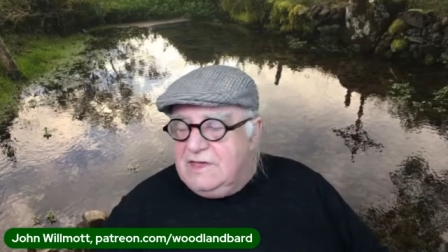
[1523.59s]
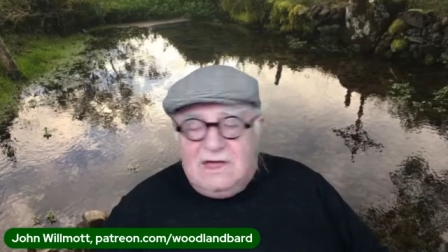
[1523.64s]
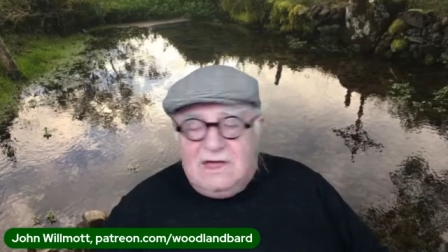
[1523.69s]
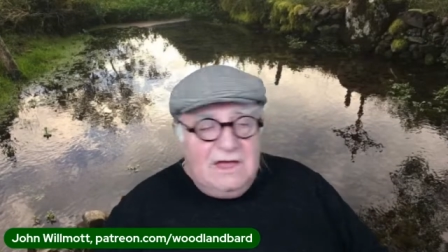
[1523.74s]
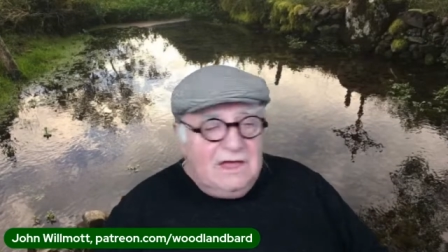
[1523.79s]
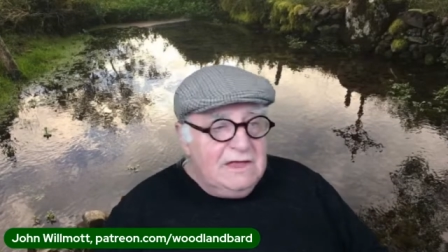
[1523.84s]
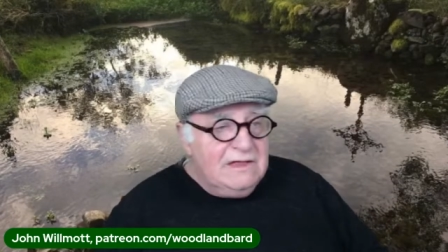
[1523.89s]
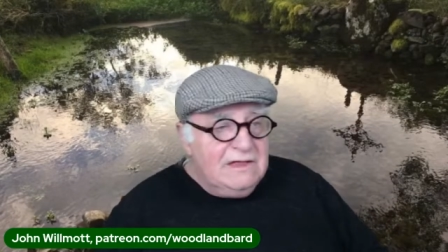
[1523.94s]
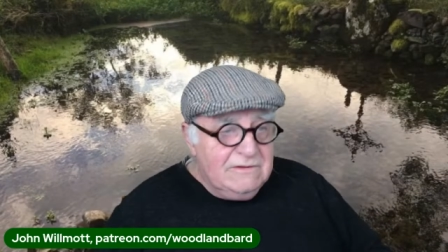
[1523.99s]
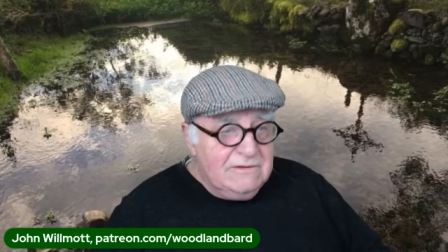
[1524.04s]

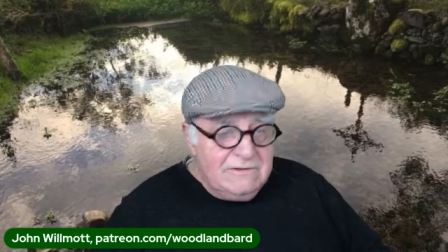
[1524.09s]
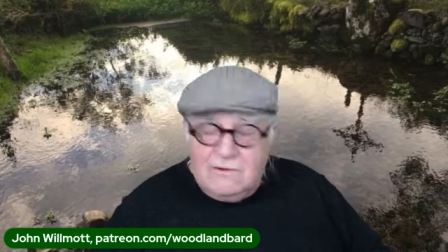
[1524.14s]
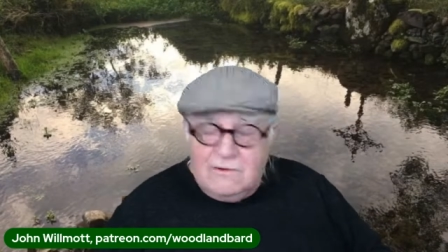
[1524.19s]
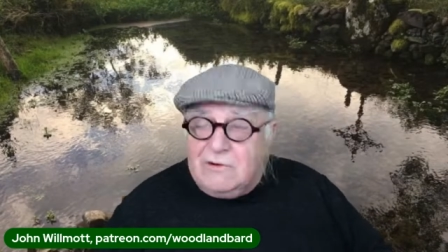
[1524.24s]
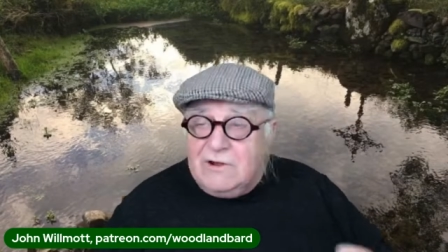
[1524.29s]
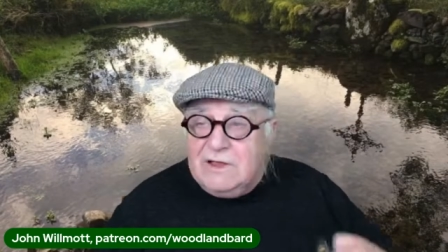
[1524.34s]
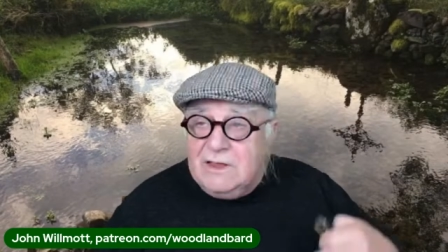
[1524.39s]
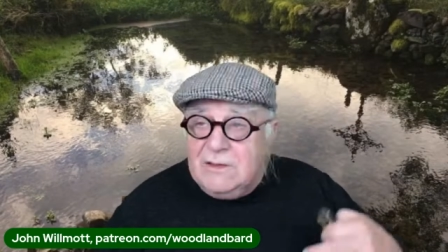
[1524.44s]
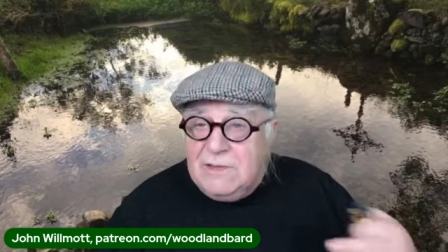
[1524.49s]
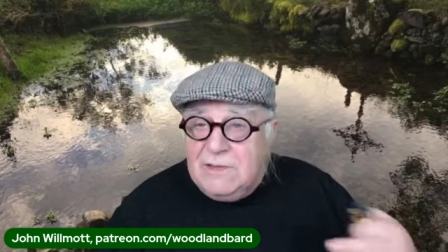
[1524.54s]
and
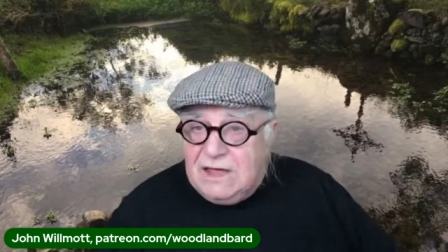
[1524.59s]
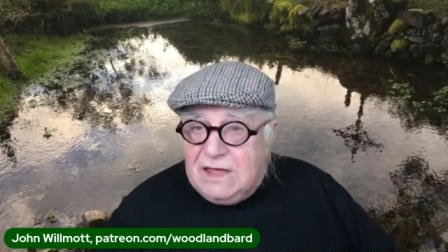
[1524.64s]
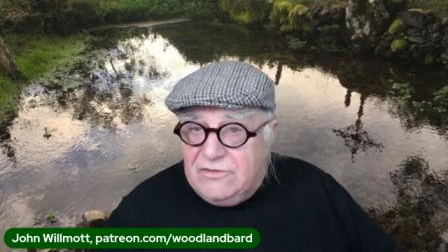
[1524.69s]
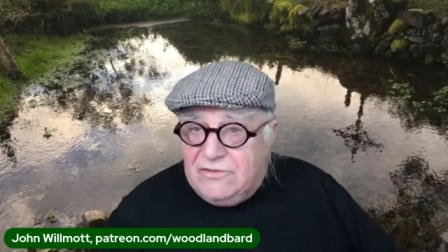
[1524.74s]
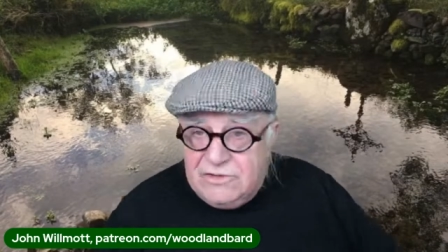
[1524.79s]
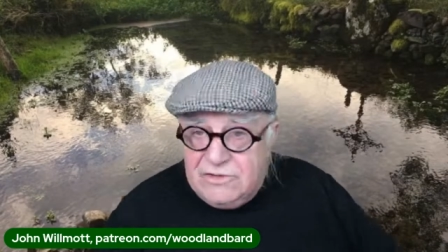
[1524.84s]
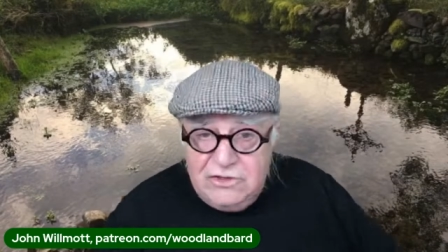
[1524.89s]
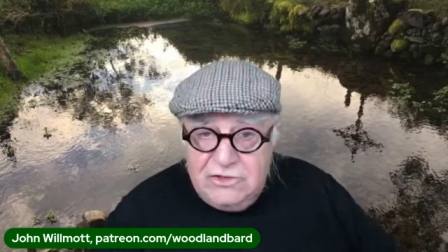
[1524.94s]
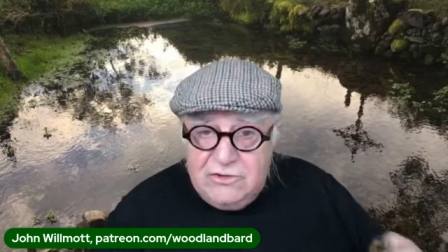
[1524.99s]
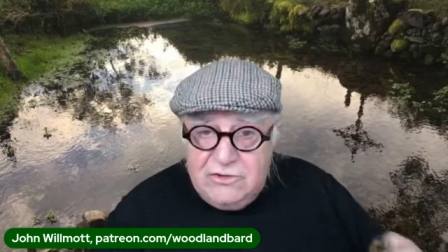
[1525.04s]
talking
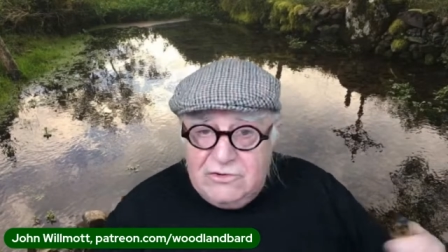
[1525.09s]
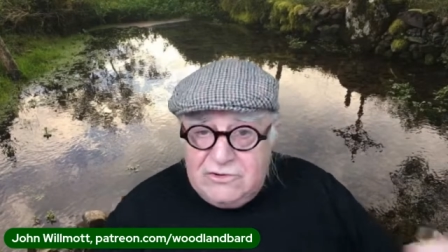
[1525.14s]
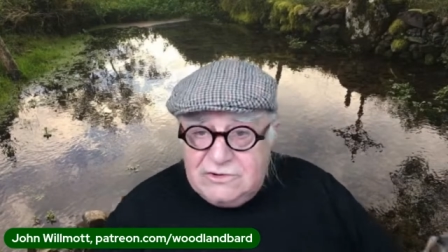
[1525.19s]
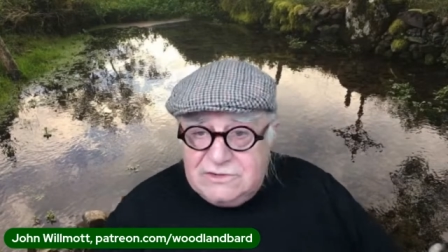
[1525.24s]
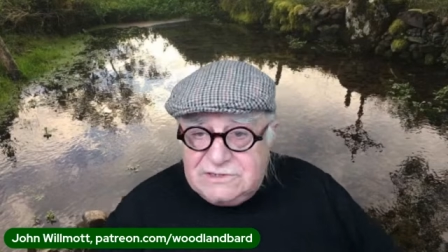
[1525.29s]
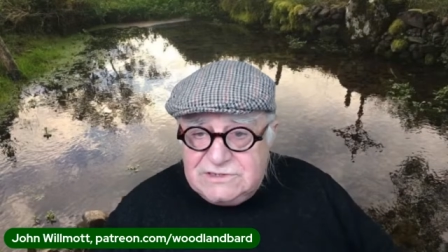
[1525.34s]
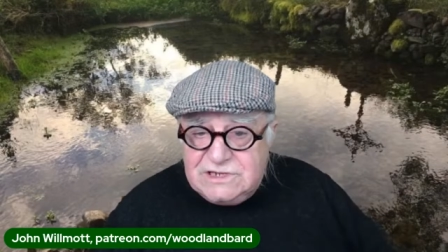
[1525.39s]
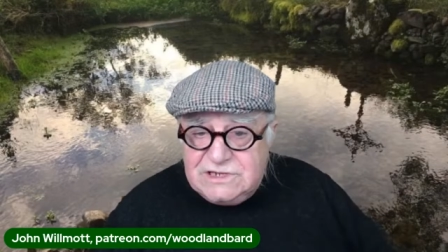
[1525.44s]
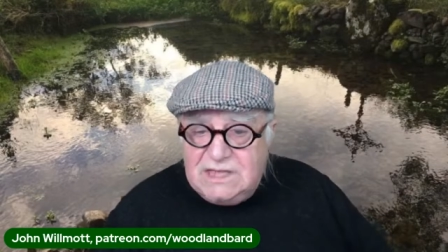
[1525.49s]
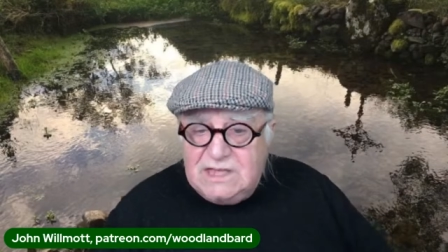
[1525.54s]
about the
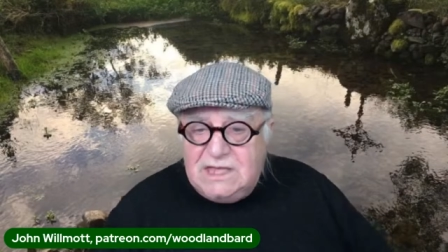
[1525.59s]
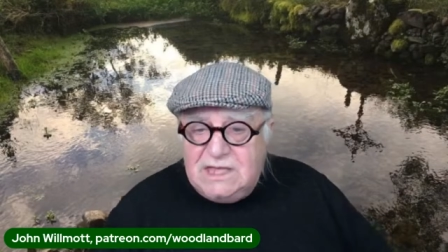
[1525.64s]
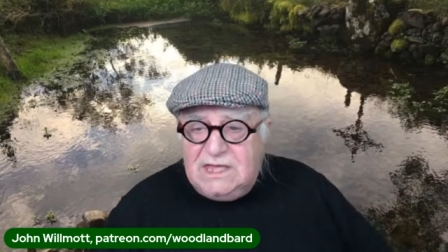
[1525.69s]
cures,